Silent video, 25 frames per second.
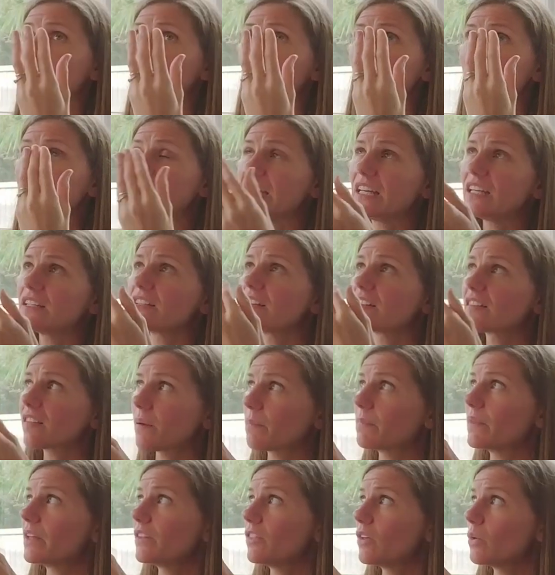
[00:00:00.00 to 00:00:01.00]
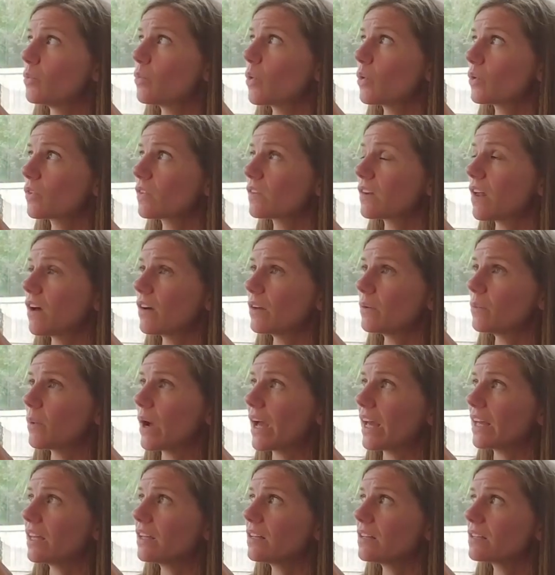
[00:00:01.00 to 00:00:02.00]
and we needed something that was
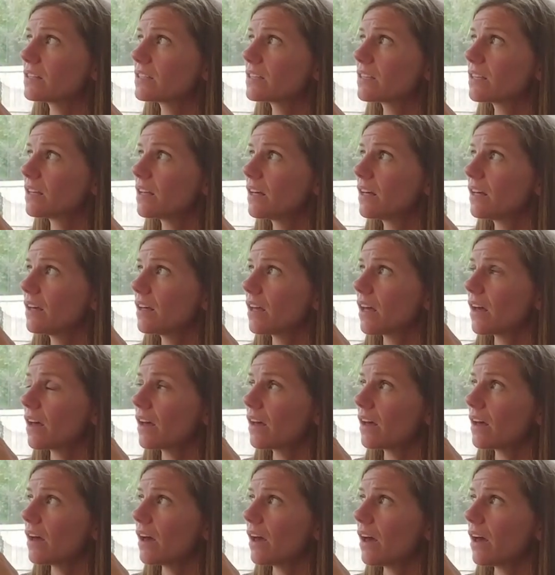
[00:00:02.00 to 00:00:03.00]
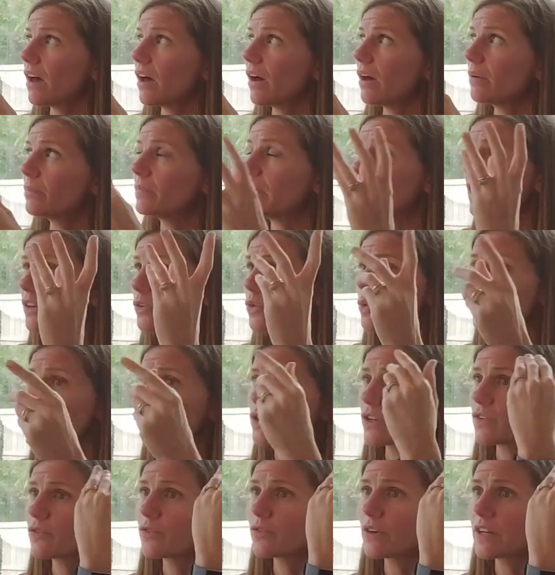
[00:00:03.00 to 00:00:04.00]
lightweight in
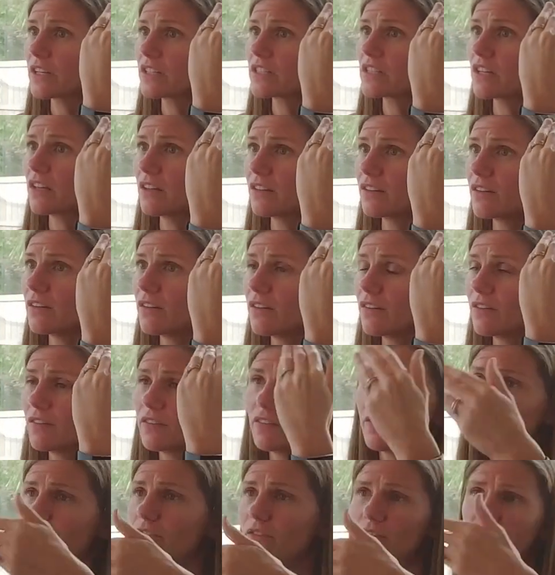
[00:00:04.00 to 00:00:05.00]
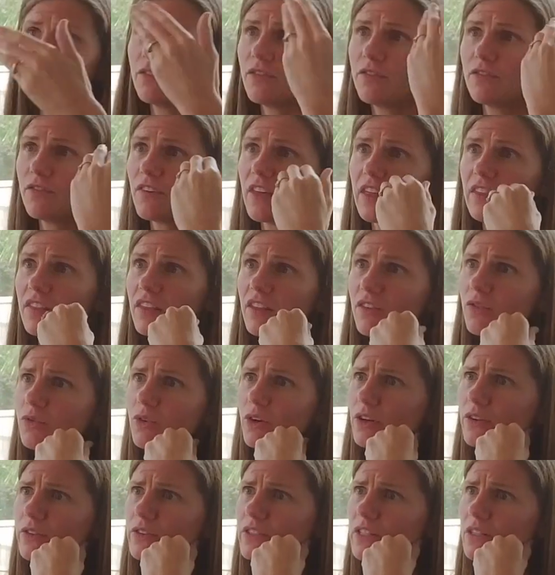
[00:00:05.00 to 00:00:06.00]
order for it to fit this
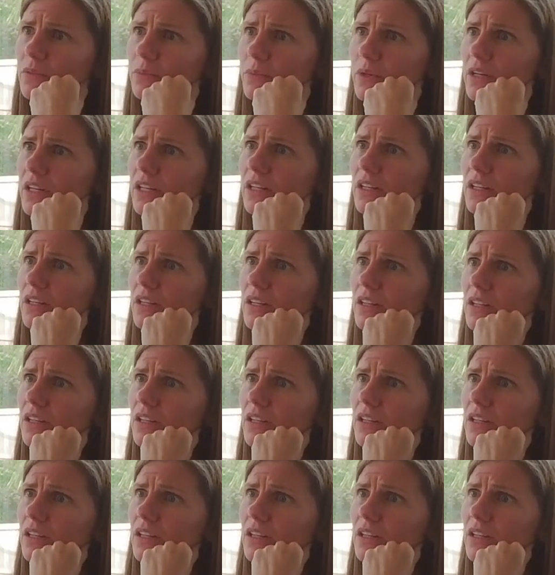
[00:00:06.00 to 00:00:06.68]
roof, didn't we?